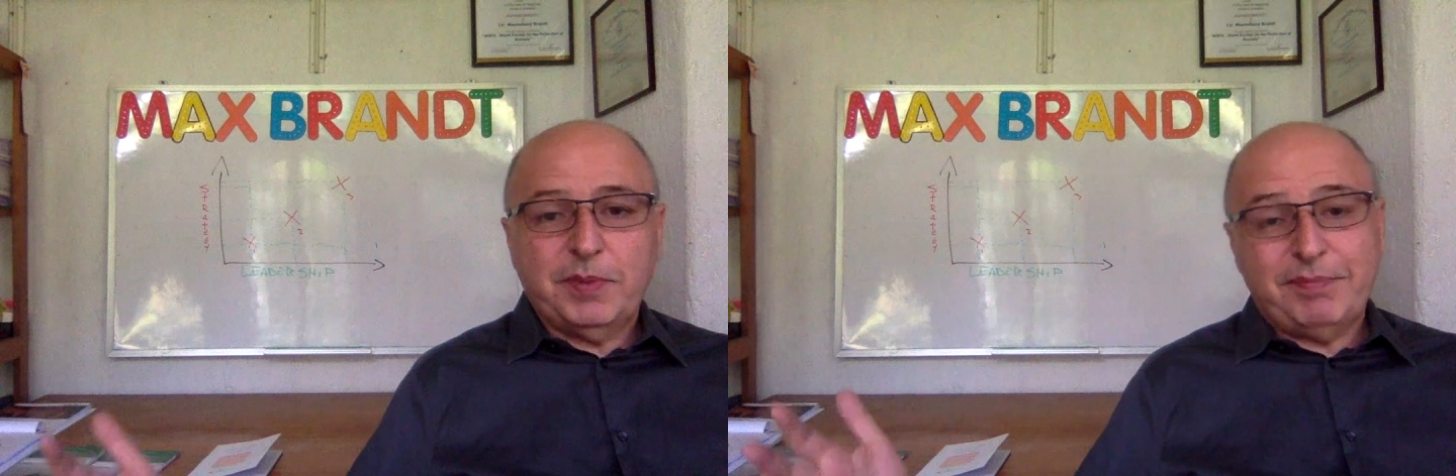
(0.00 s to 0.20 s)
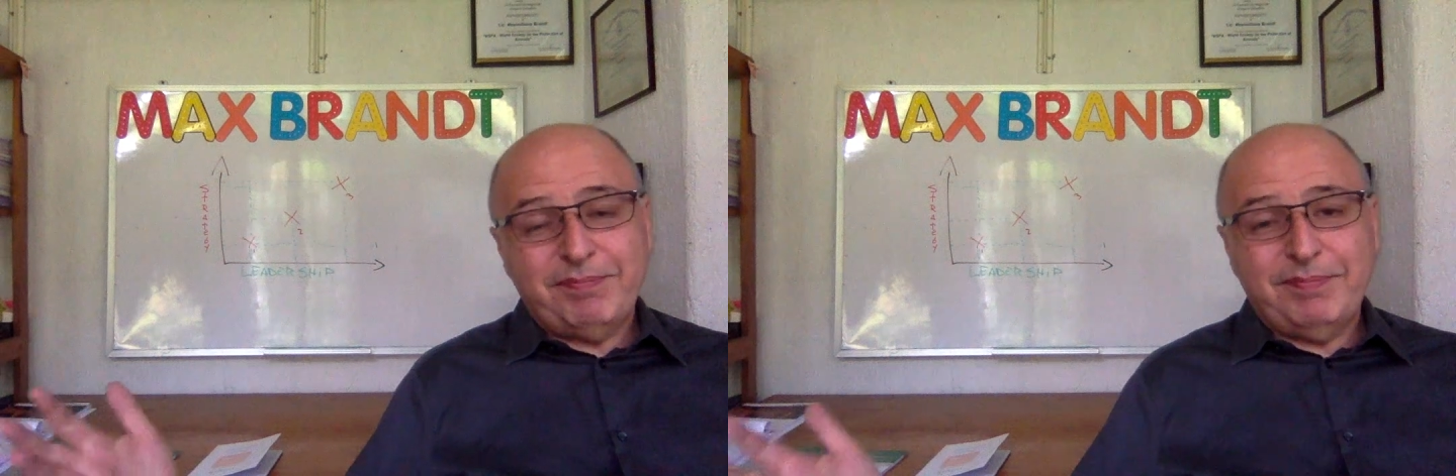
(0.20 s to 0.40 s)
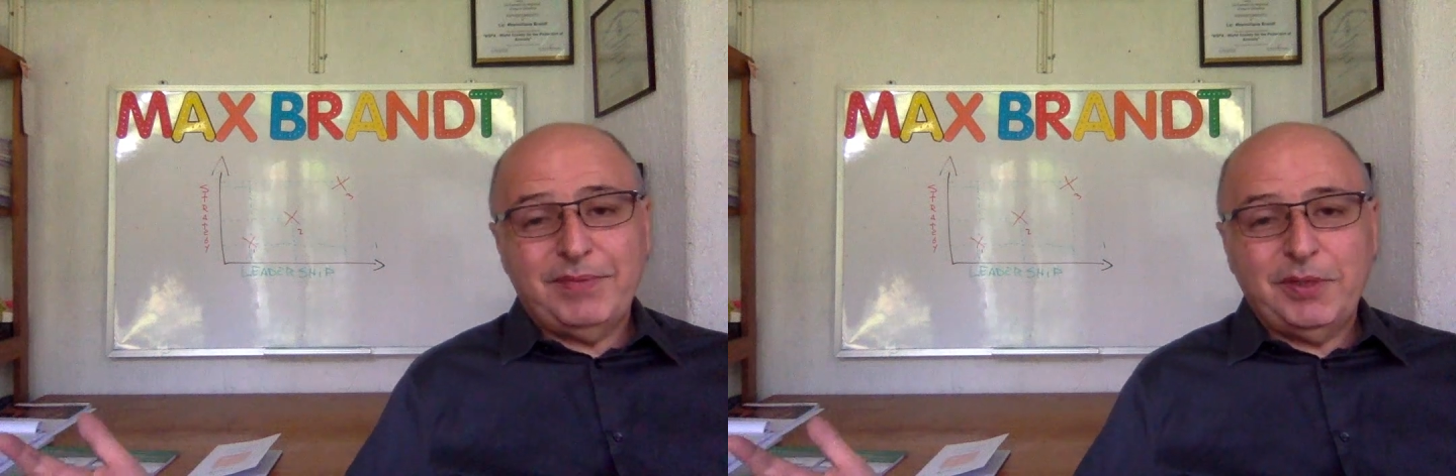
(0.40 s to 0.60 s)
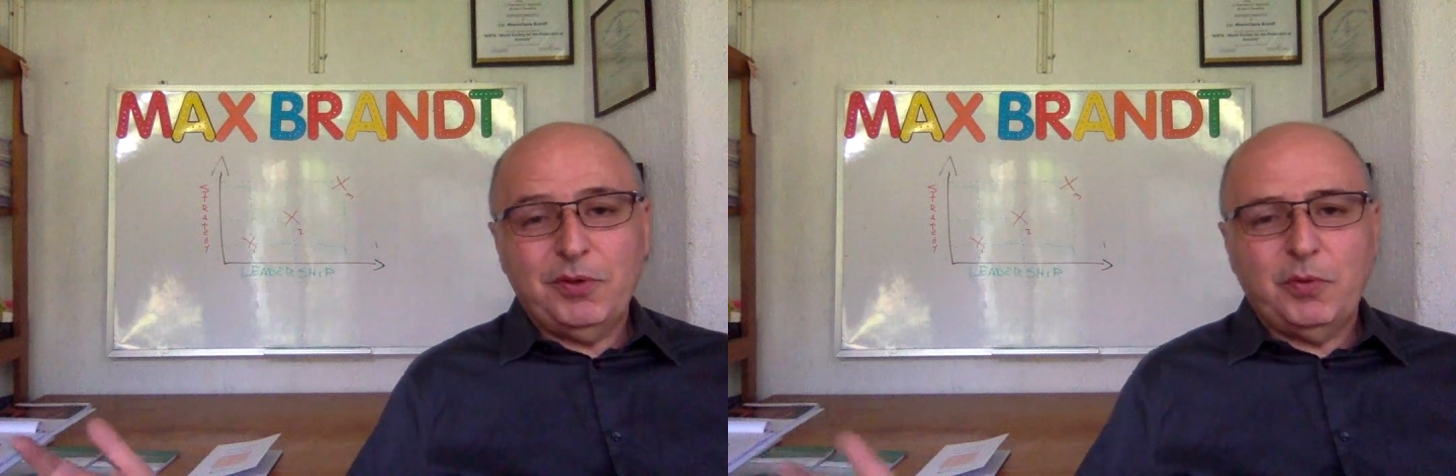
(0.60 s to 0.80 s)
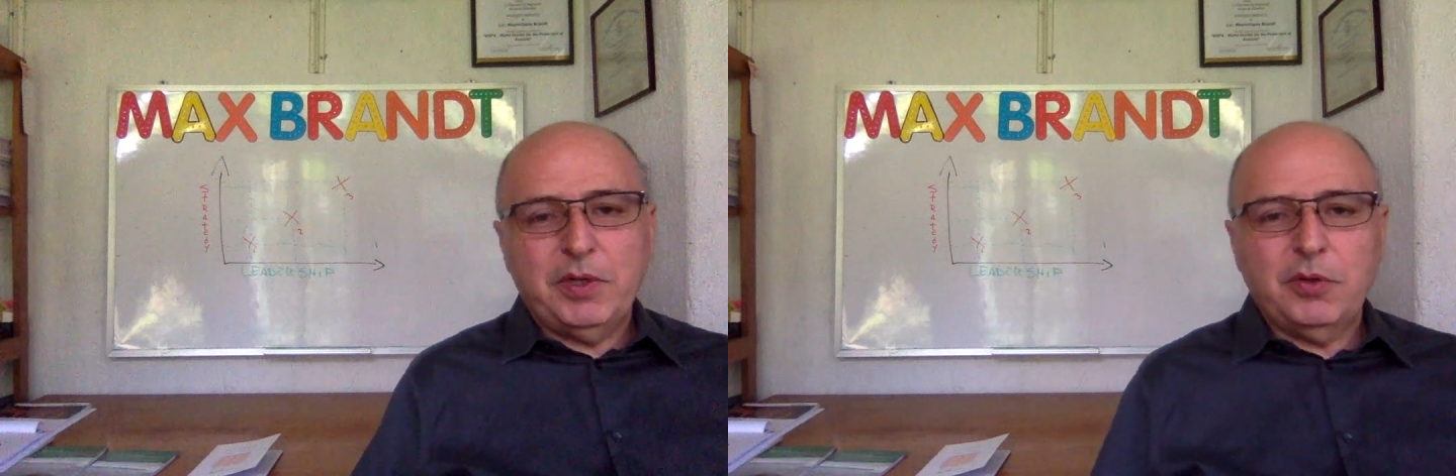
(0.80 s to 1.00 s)
But
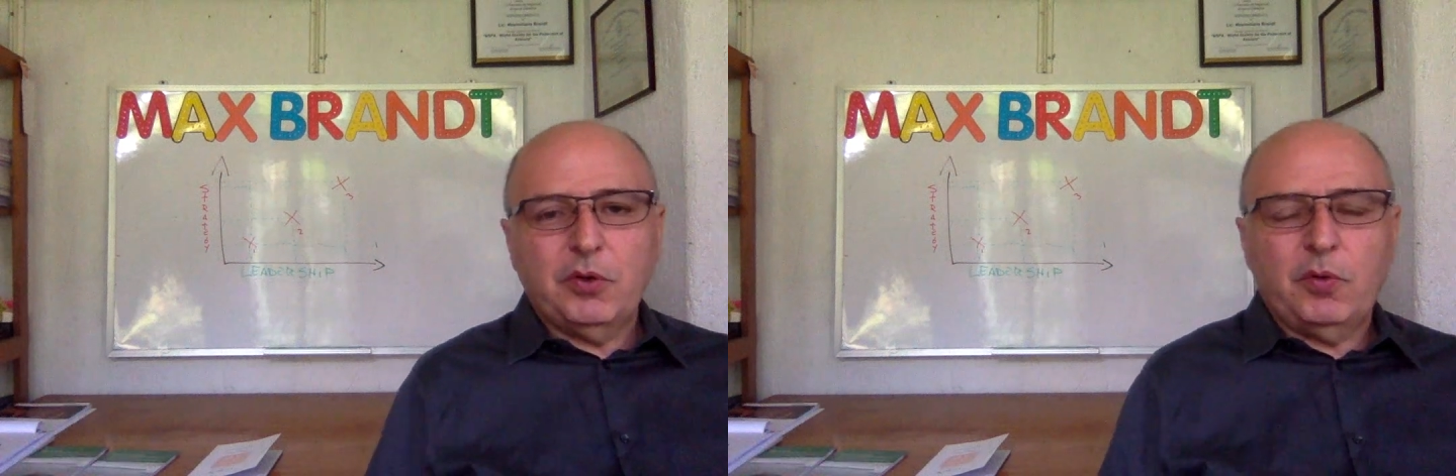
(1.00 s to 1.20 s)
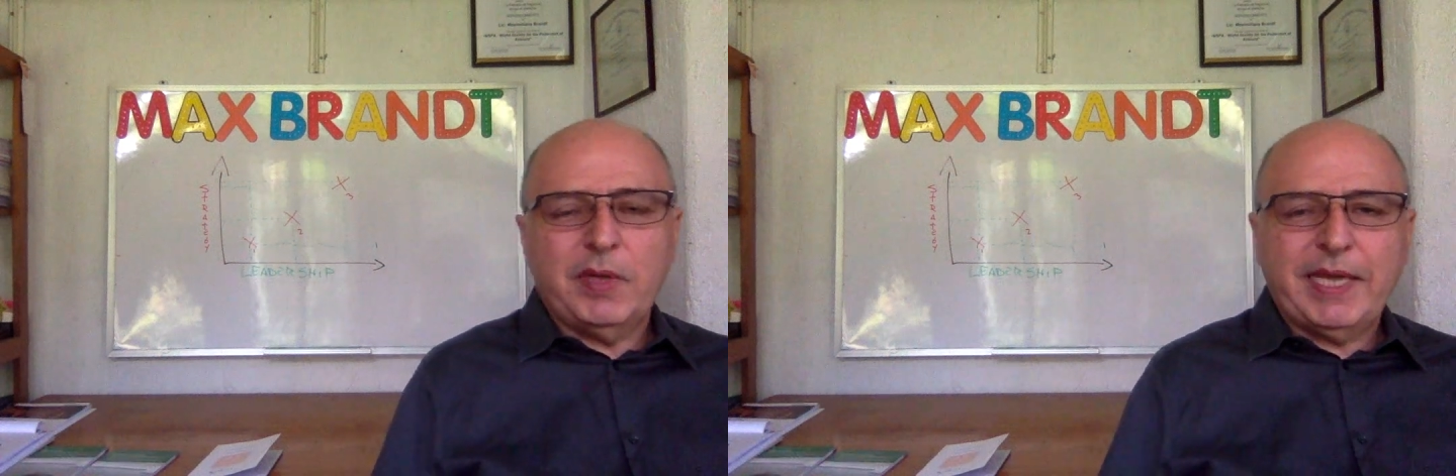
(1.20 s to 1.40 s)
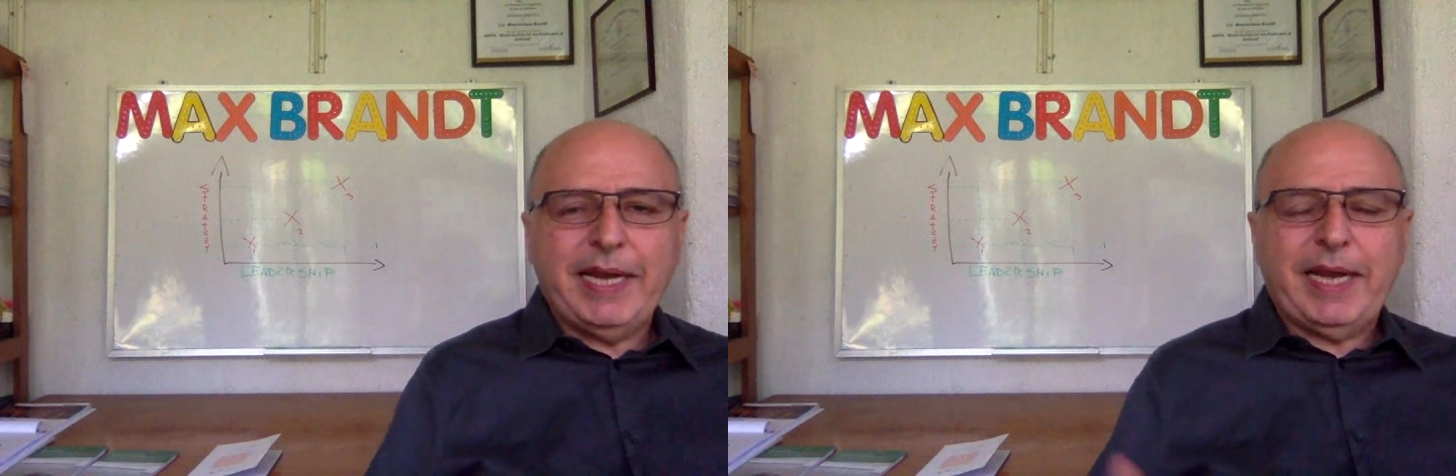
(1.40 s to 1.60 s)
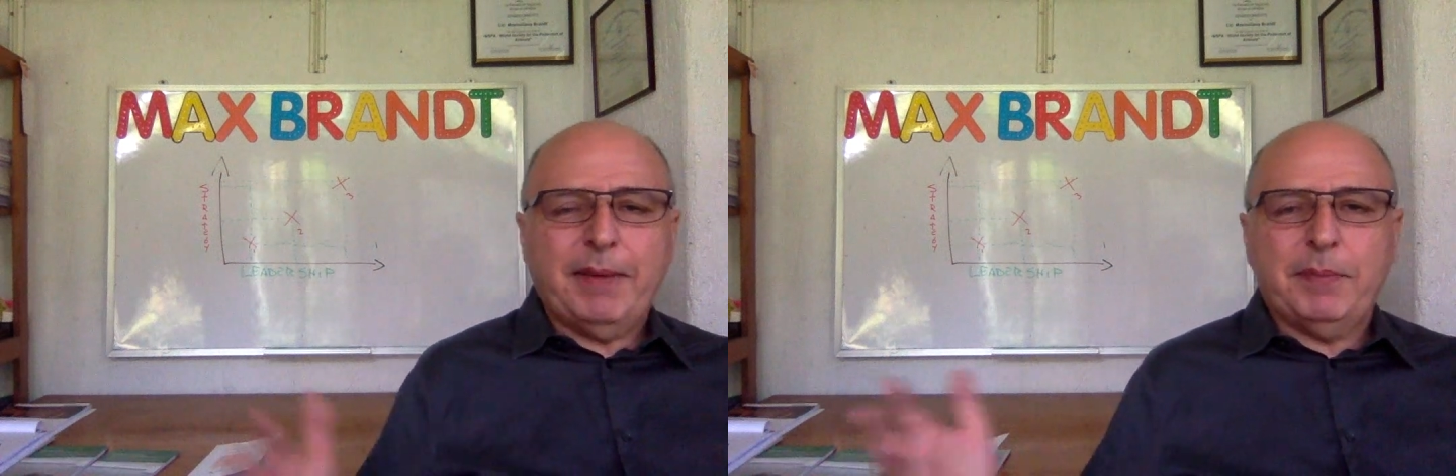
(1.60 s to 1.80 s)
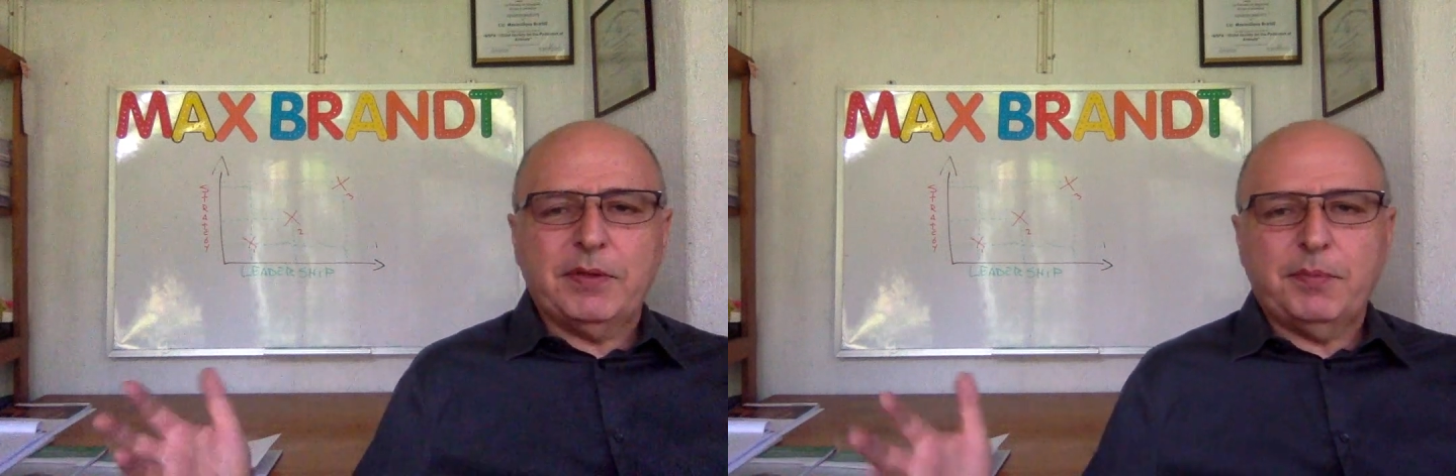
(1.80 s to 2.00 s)
we all know what that
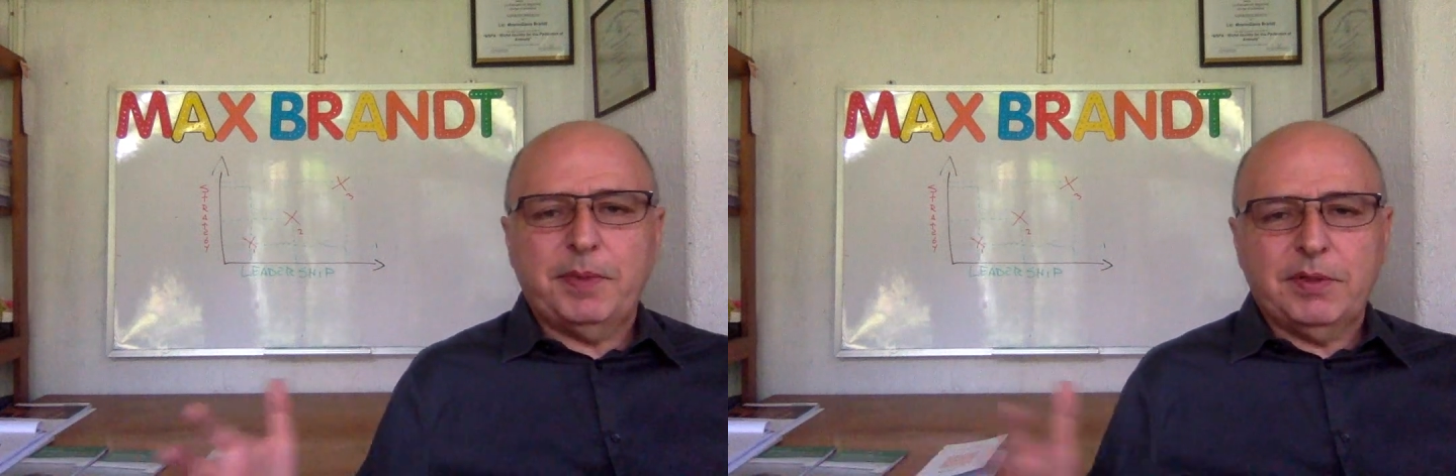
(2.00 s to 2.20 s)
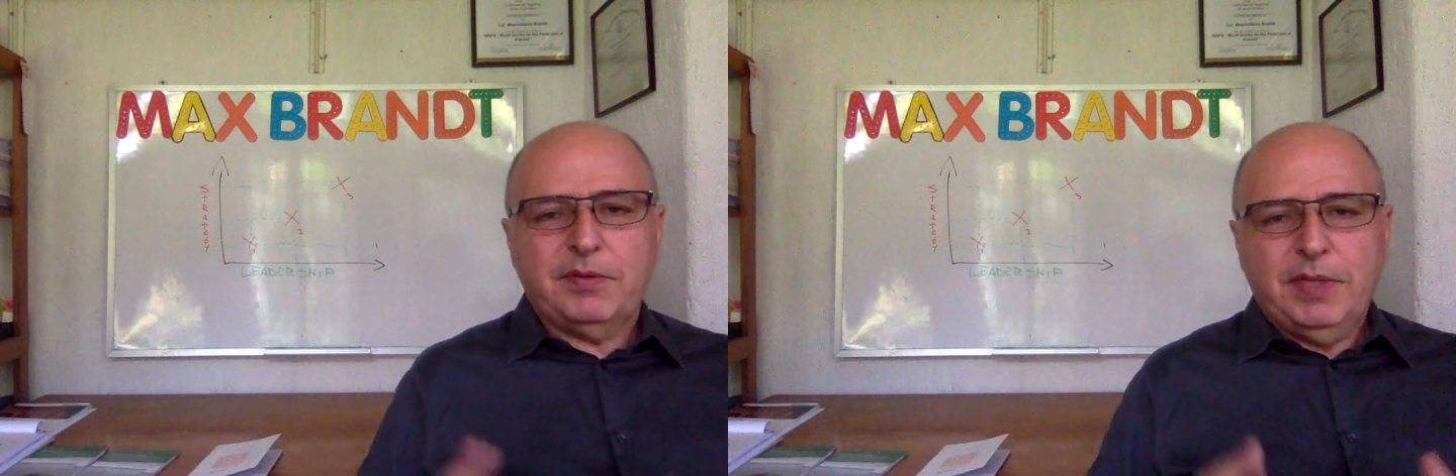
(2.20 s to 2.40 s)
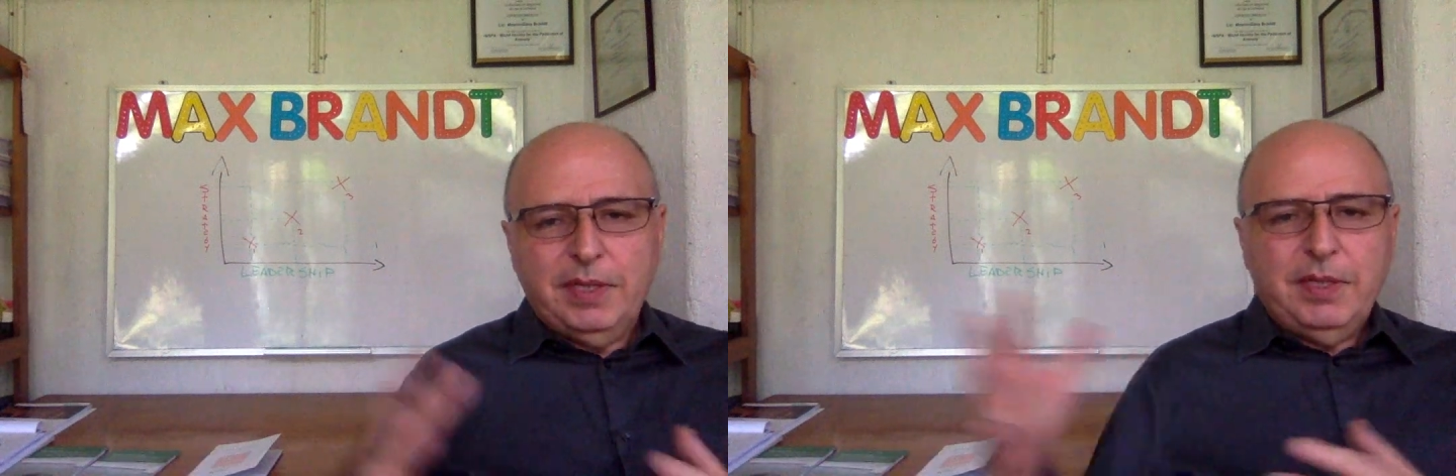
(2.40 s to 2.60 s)
happens, because